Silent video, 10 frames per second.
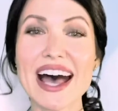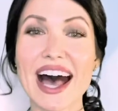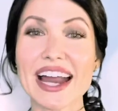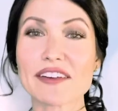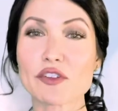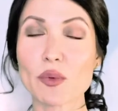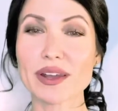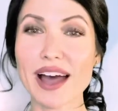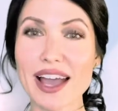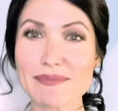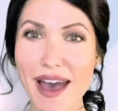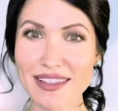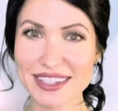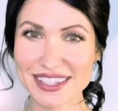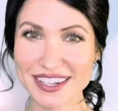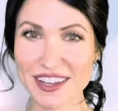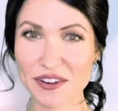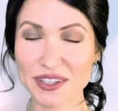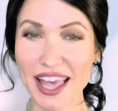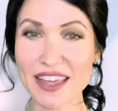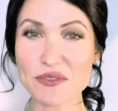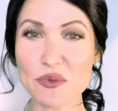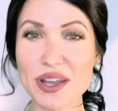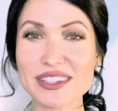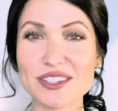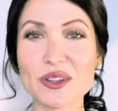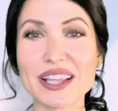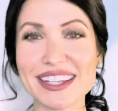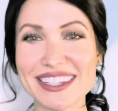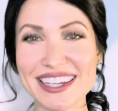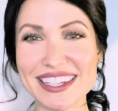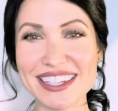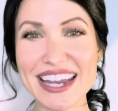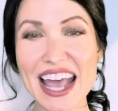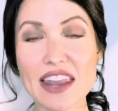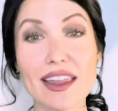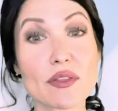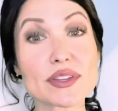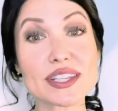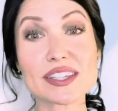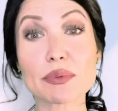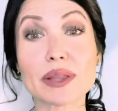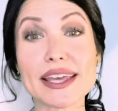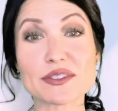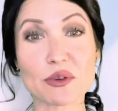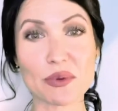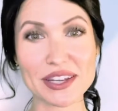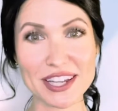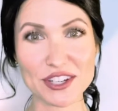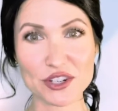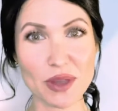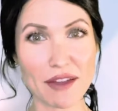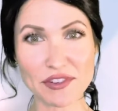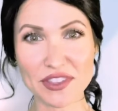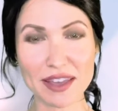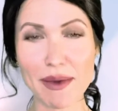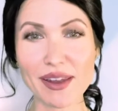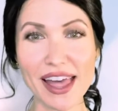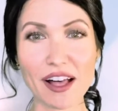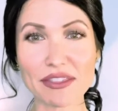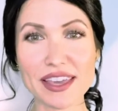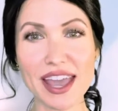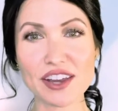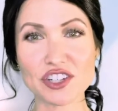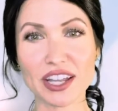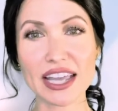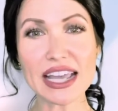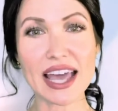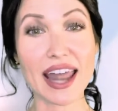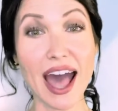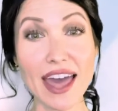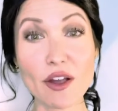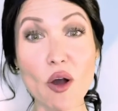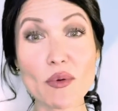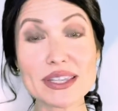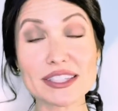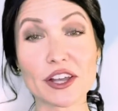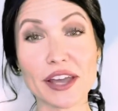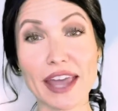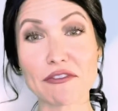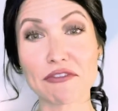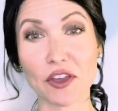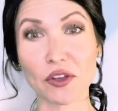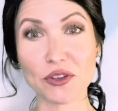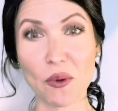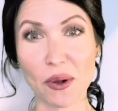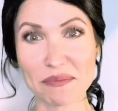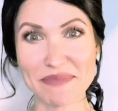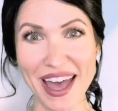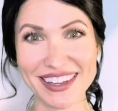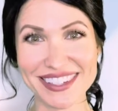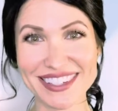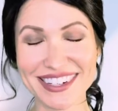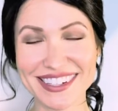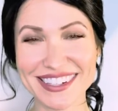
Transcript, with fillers: Hi everyone, I'm Allison here again with Solensis. Now this is the place where we teach you everything about healthy aging and how to always look and feel your best.